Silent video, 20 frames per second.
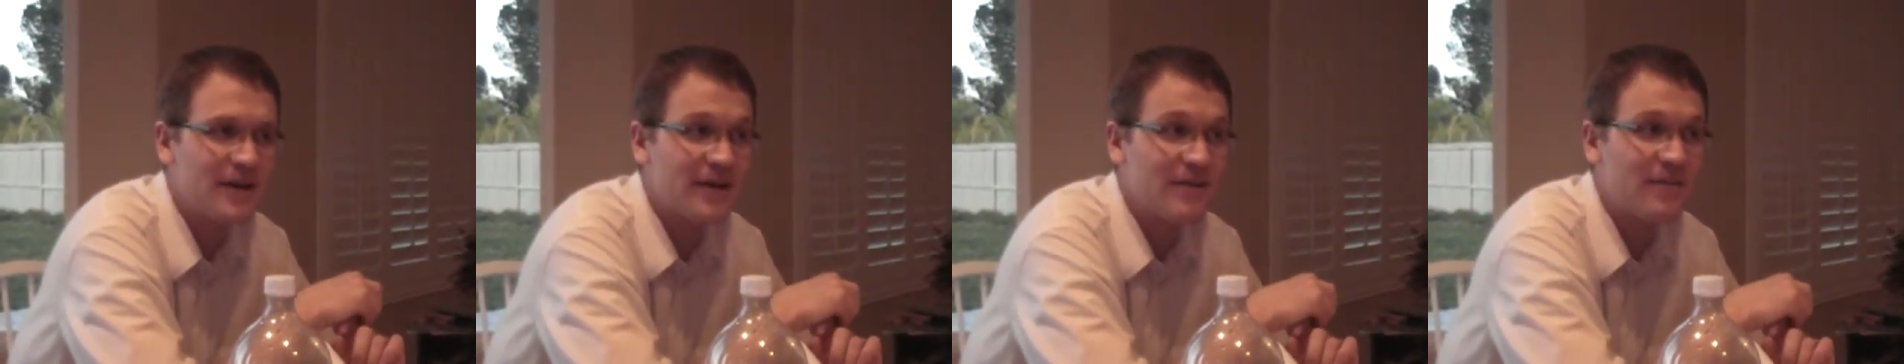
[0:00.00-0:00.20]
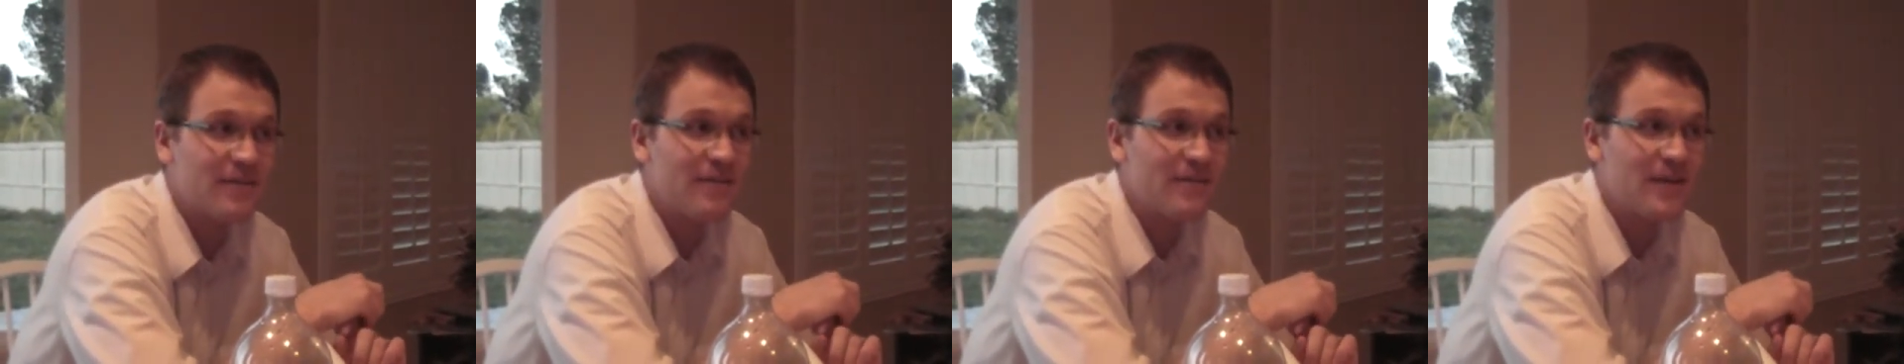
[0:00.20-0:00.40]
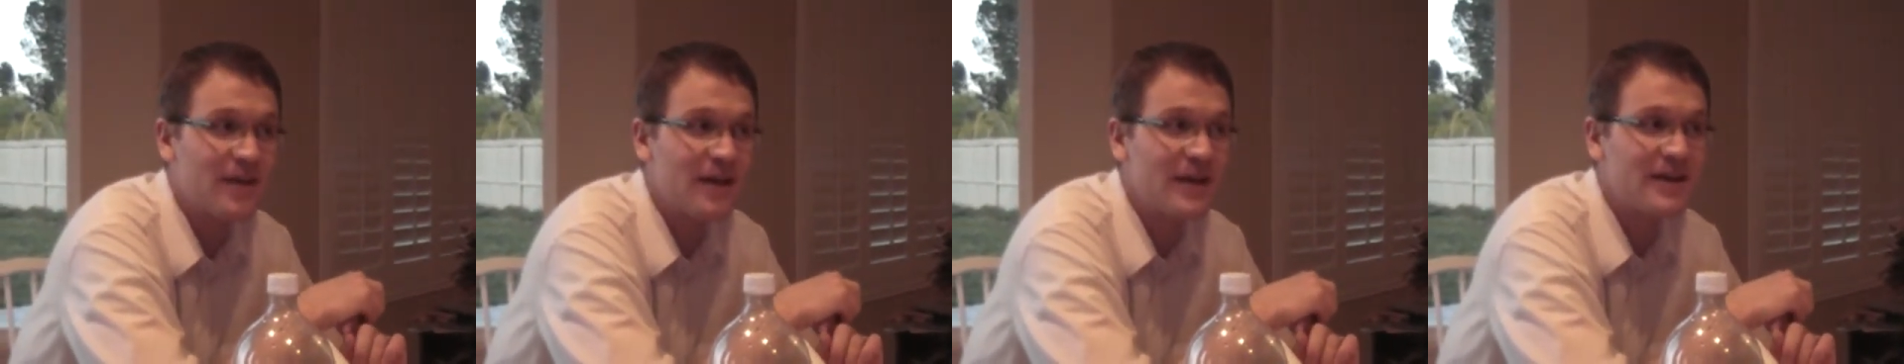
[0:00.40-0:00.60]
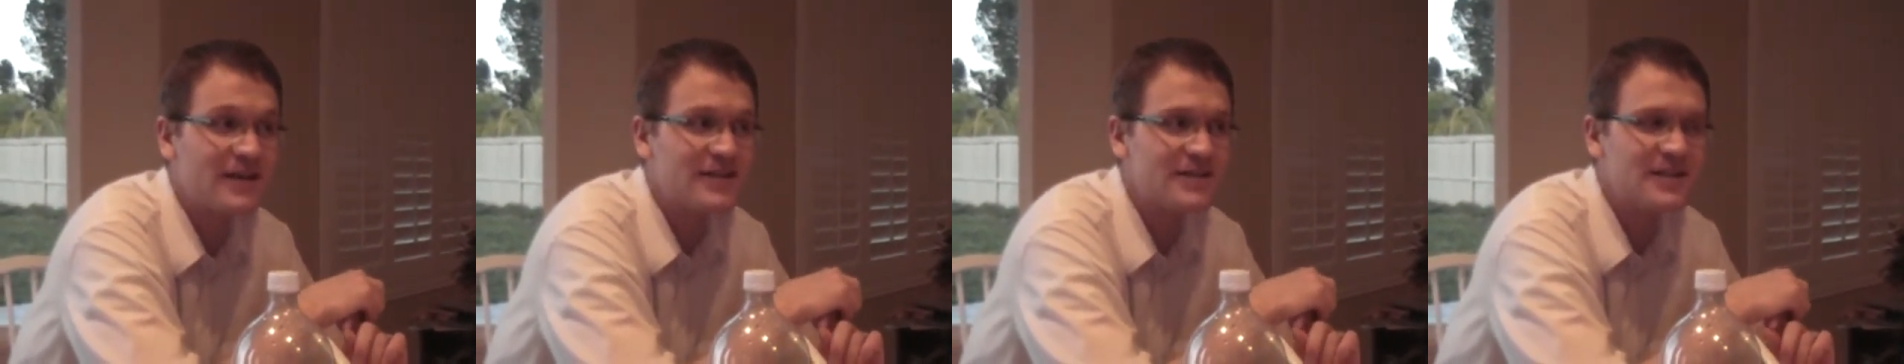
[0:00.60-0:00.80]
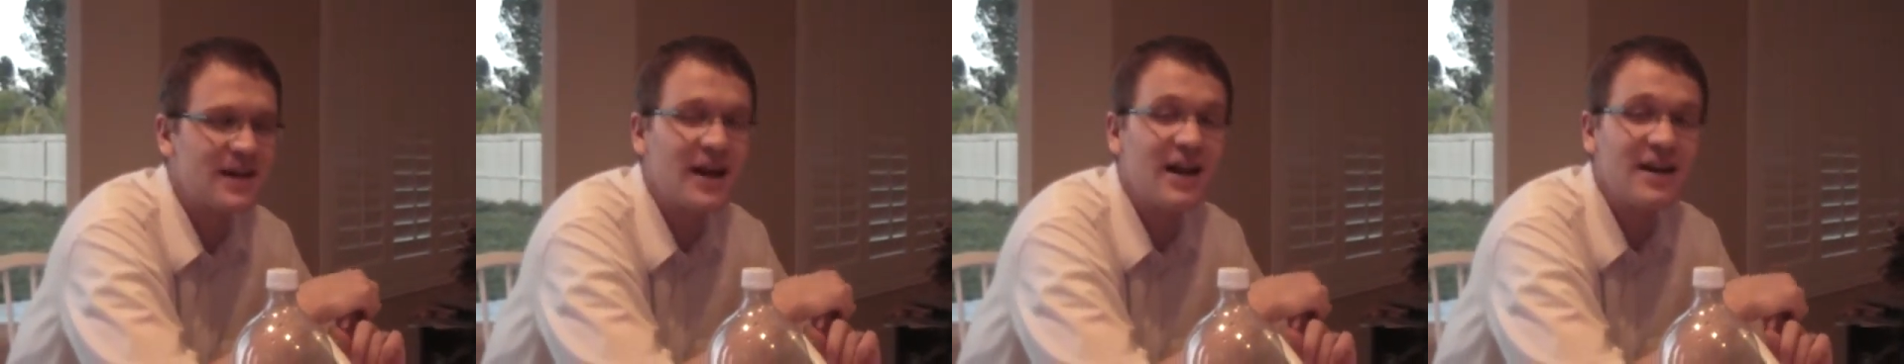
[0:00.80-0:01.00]
And they
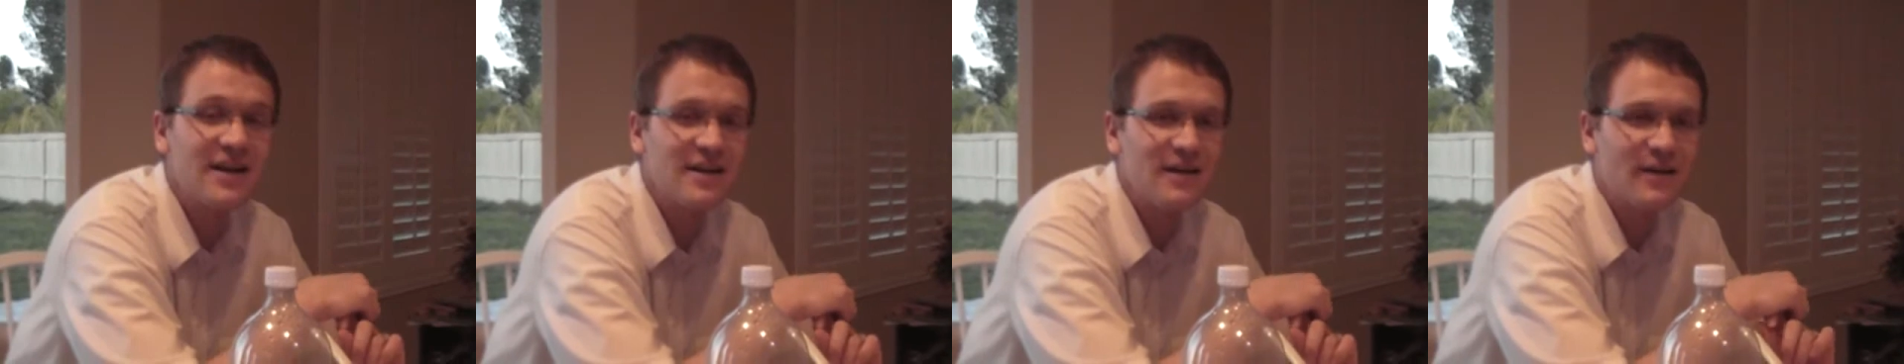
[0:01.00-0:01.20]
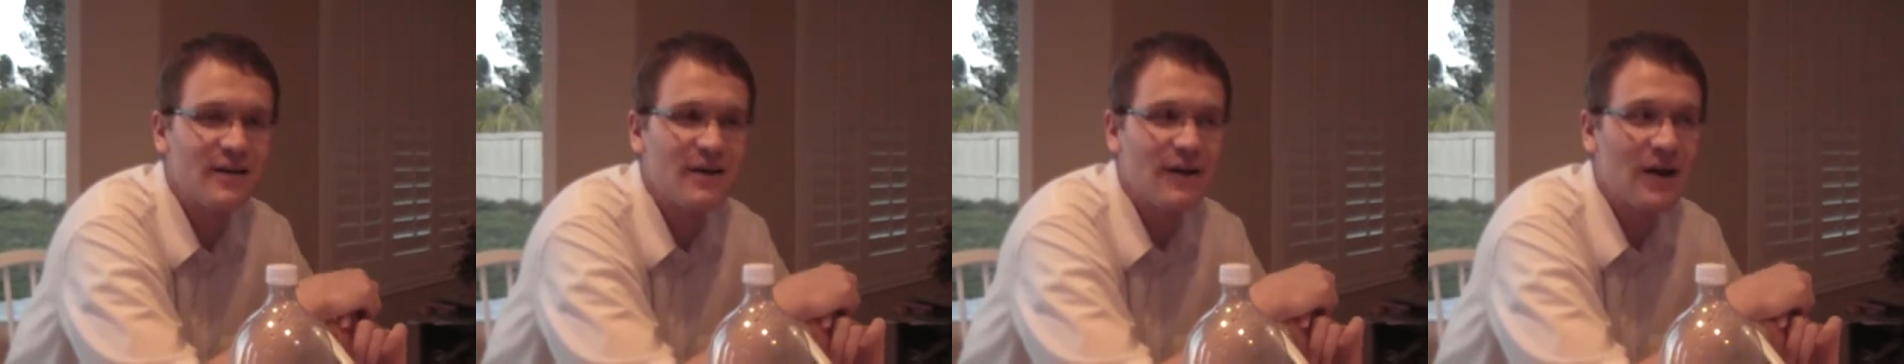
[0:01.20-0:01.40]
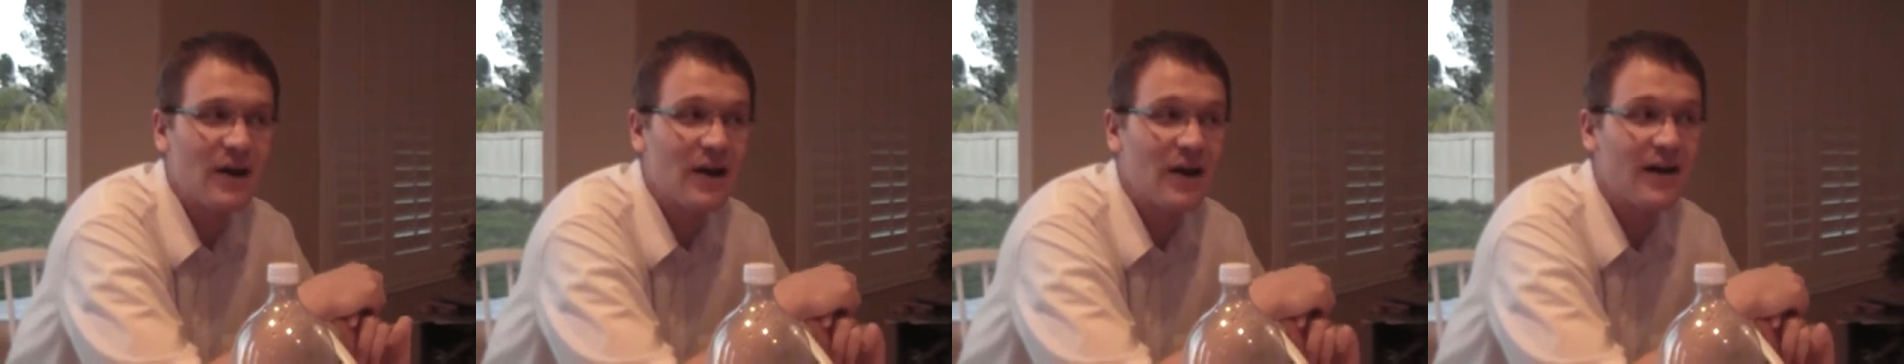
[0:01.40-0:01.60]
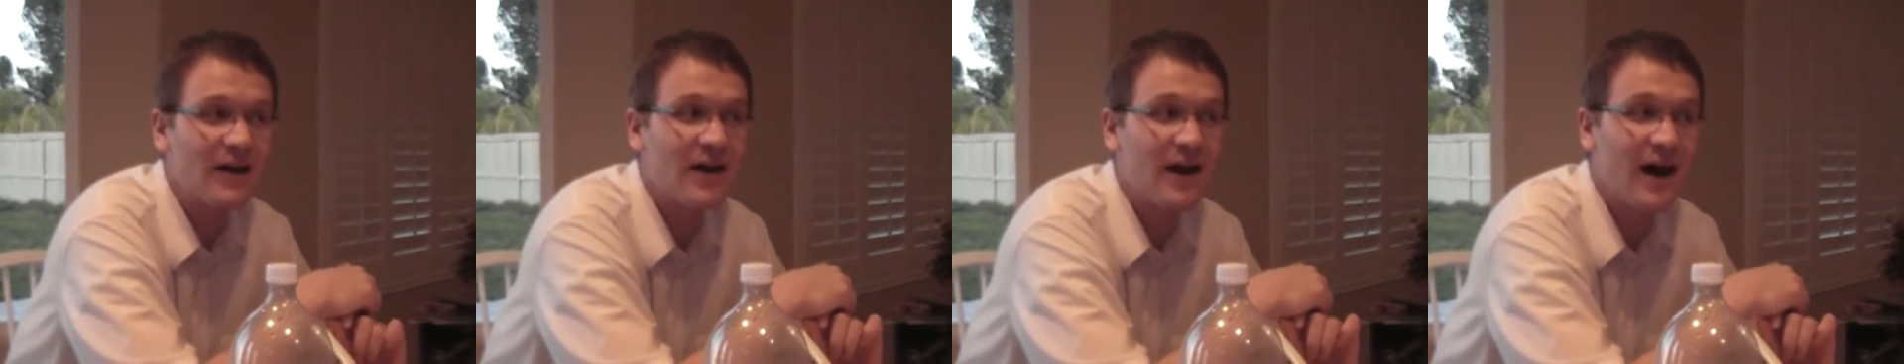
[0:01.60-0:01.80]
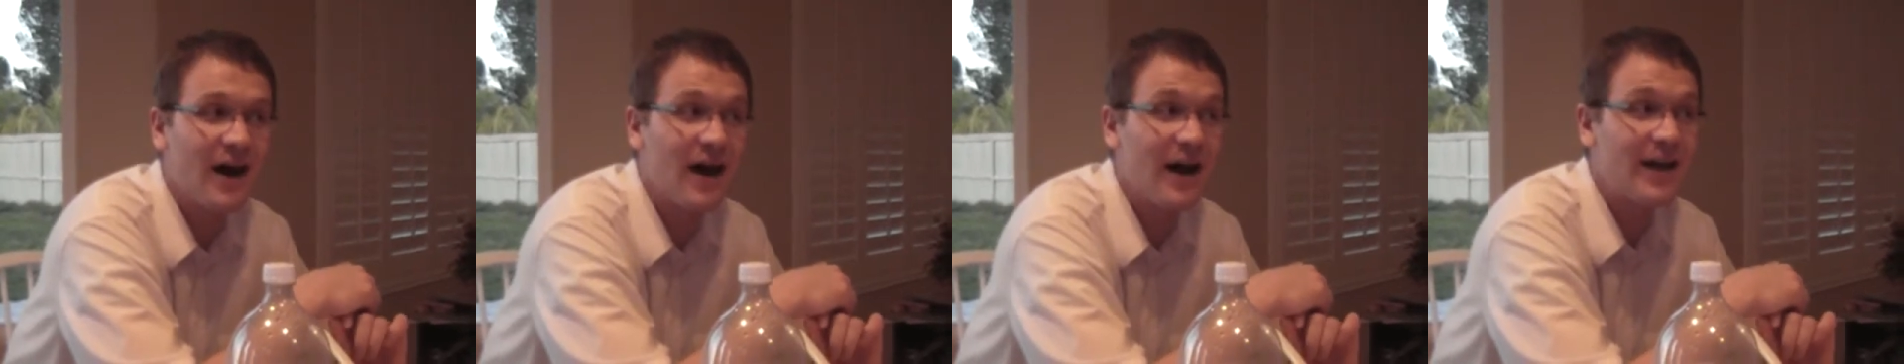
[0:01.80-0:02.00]
decided to go out on
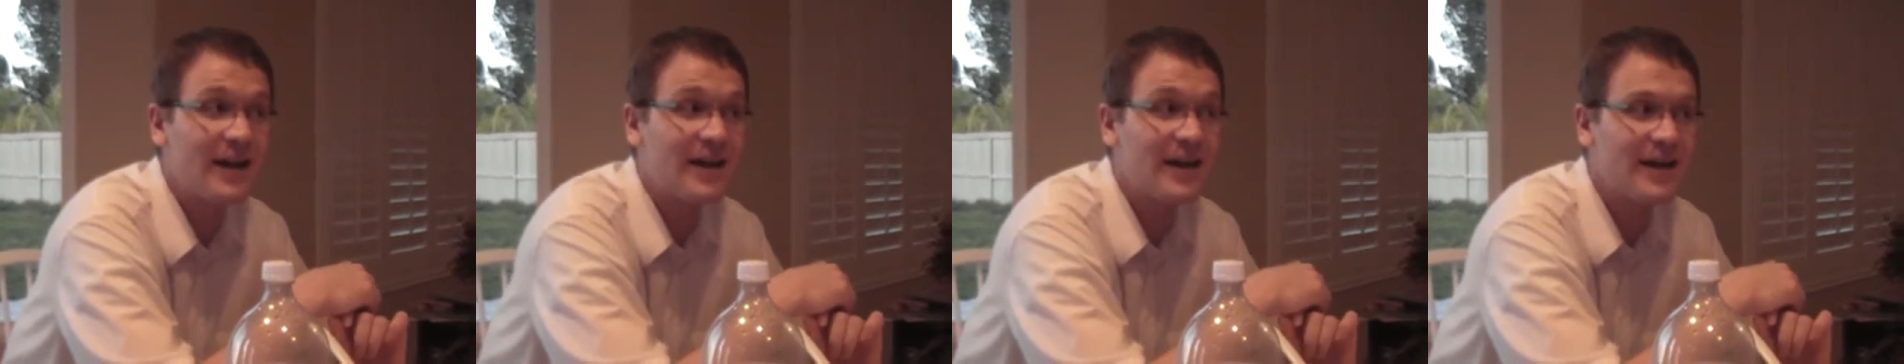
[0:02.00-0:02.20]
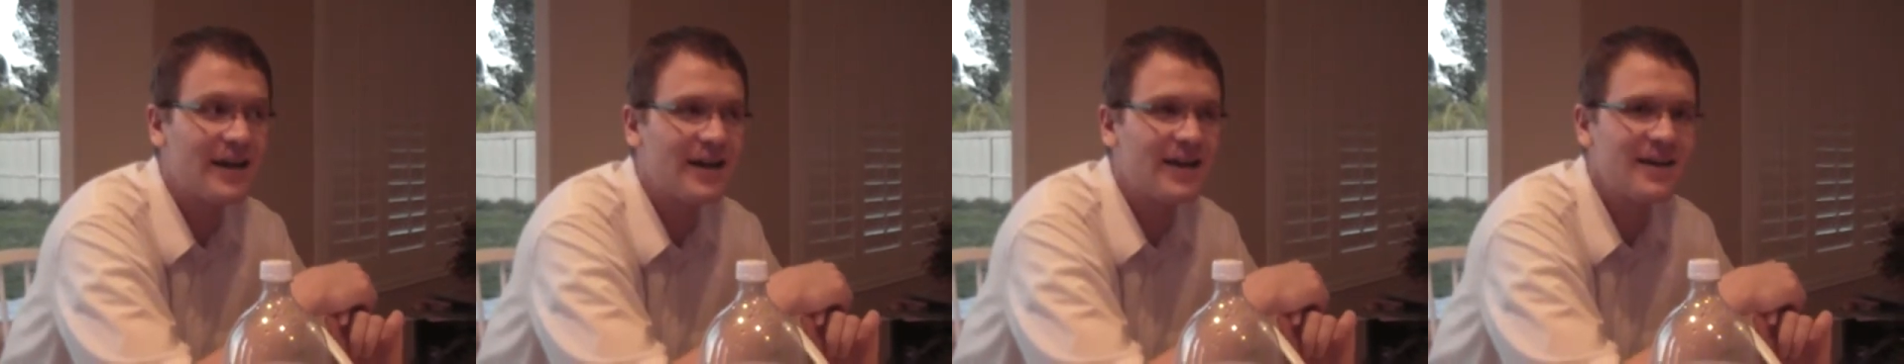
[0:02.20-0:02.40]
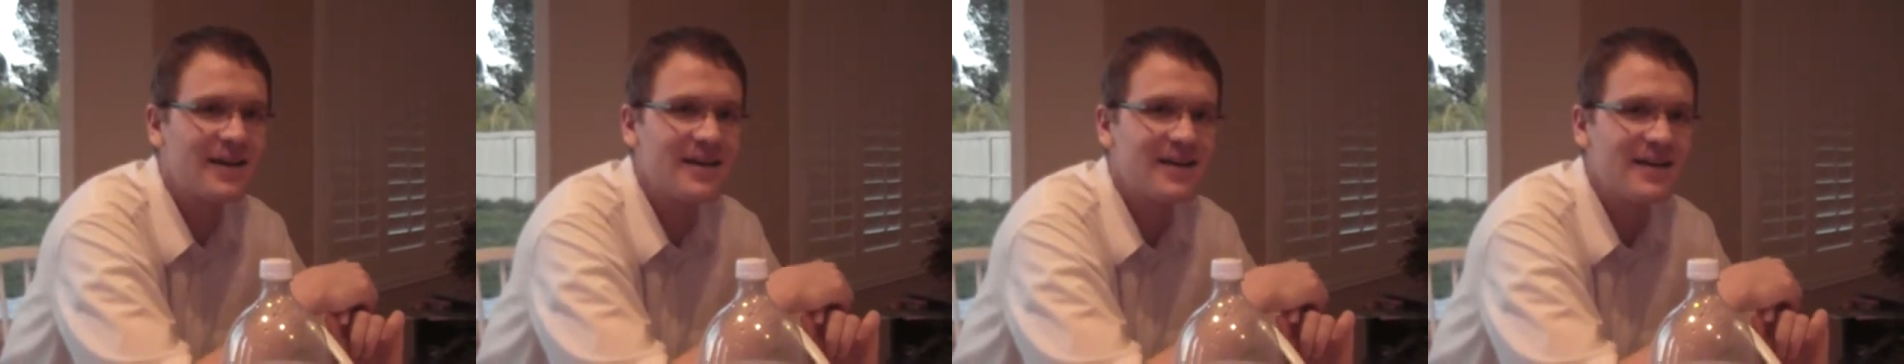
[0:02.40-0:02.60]
a hike.